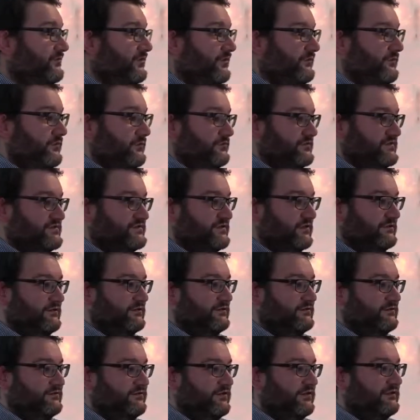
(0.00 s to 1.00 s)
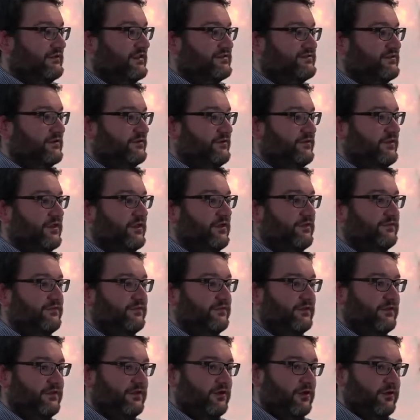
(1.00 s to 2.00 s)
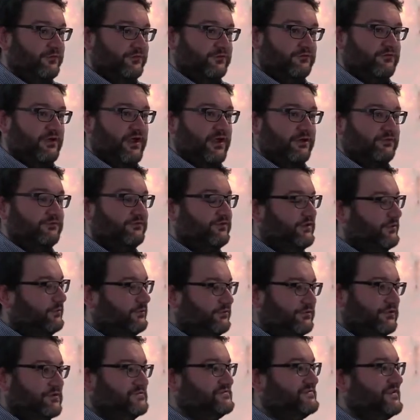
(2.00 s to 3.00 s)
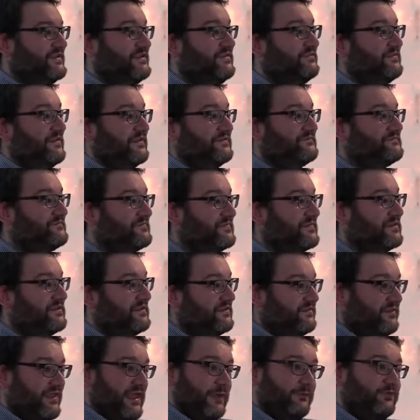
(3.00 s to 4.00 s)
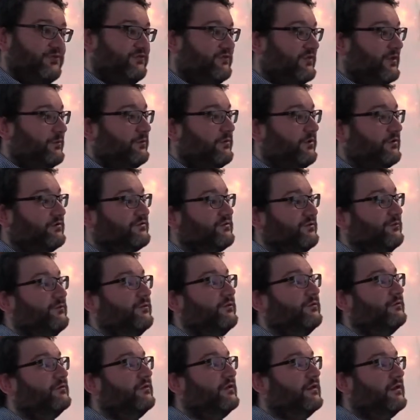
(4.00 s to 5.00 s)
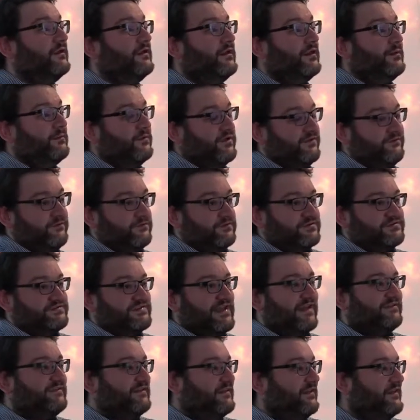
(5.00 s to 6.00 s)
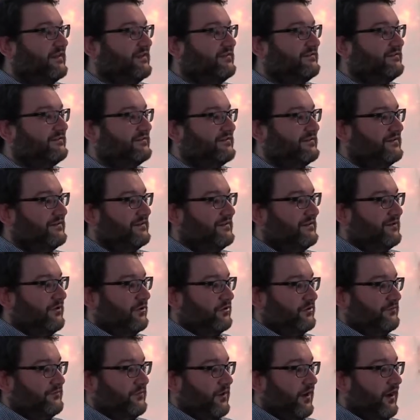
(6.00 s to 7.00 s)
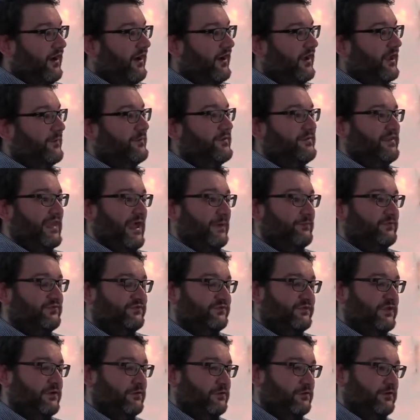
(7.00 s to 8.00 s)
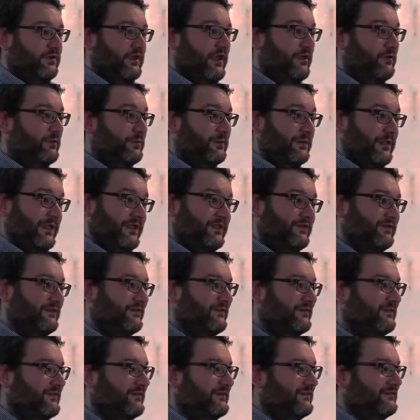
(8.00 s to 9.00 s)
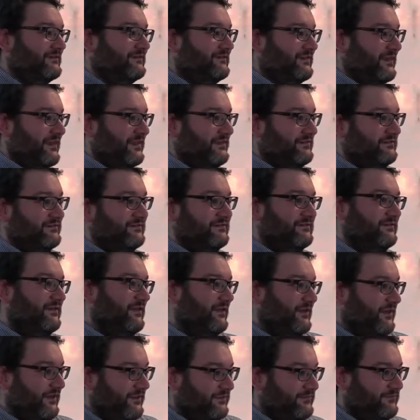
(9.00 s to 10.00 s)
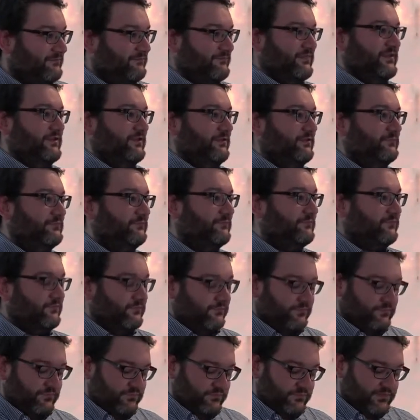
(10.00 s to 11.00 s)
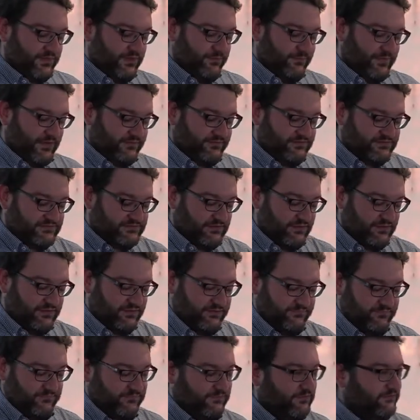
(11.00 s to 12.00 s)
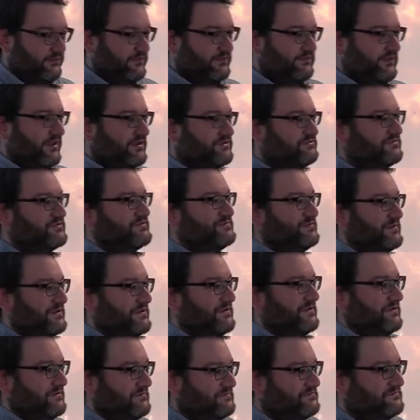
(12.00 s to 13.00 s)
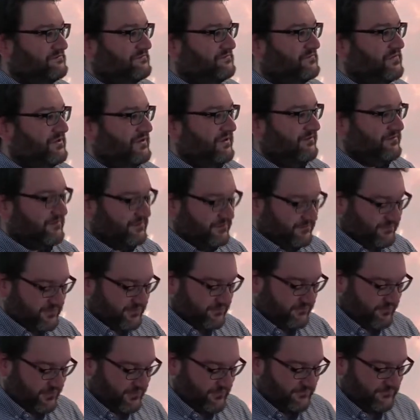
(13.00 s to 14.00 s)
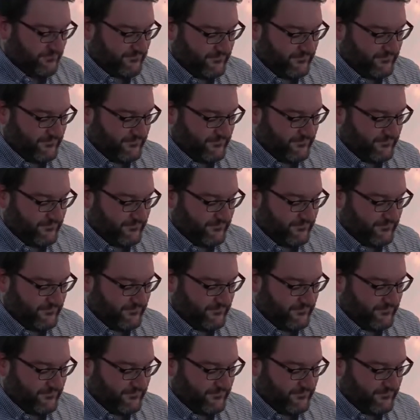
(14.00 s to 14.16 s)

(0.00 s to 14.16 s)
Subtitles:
So if you're on the sunlit side of the Earth, on the ground, you wouldn't notice anything. The atmosphere blocks them all. But if you're a satellite, or if you're high up in the atmosphere on an aeroplane, then the impact is slightly different. Nothing dangerous, but we need to consider it.